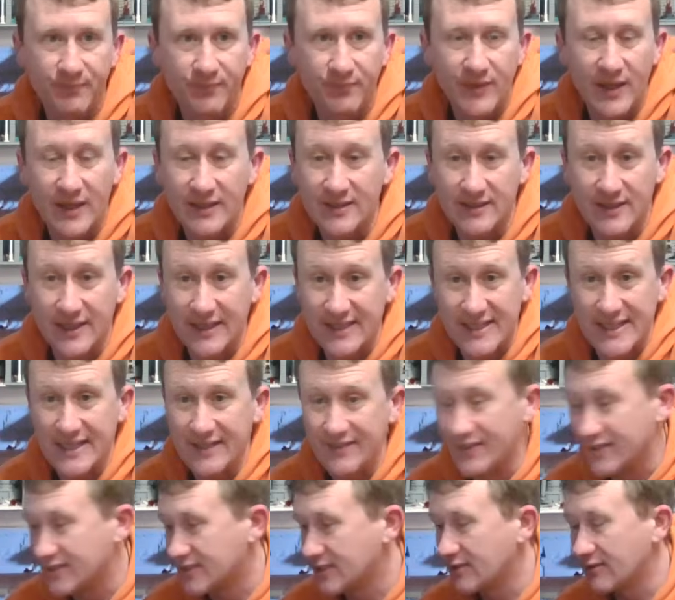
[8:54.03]
That's
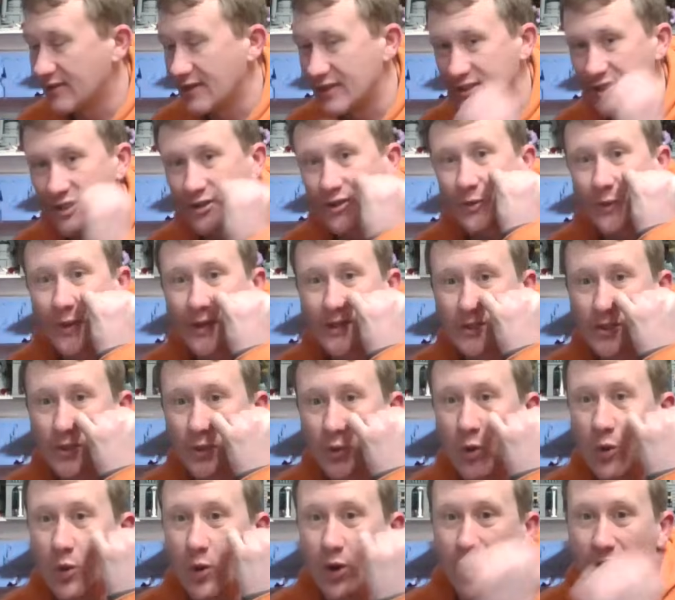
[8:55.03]
it. That's the only way it's going
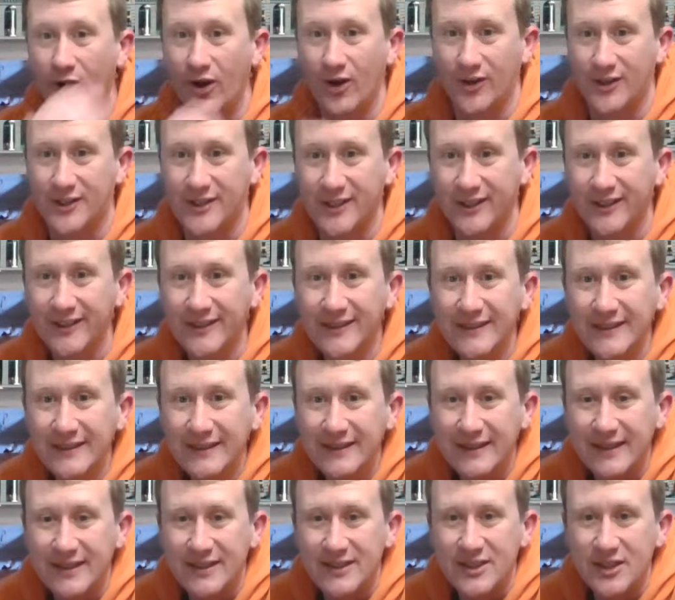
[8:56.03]
to work.
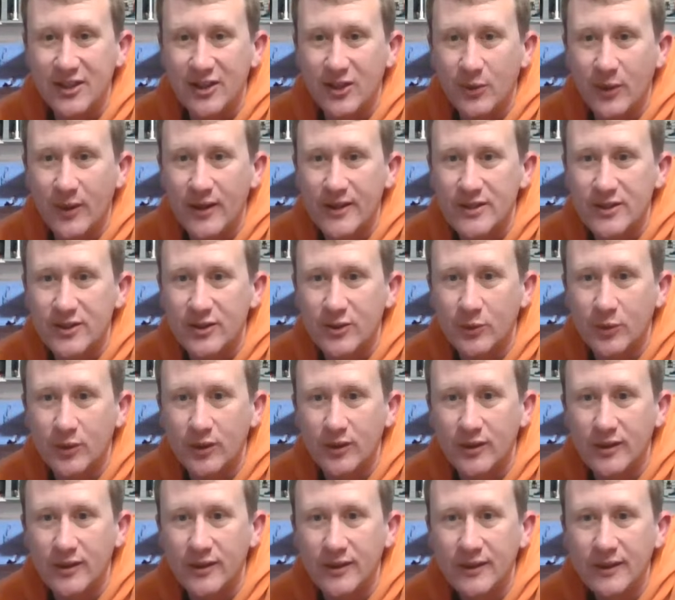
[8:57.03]
That's the only way it's going to
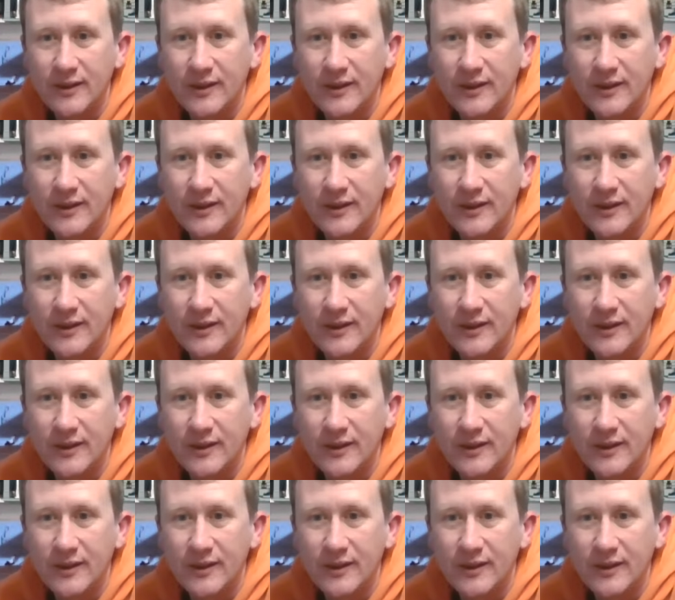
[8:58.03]
work.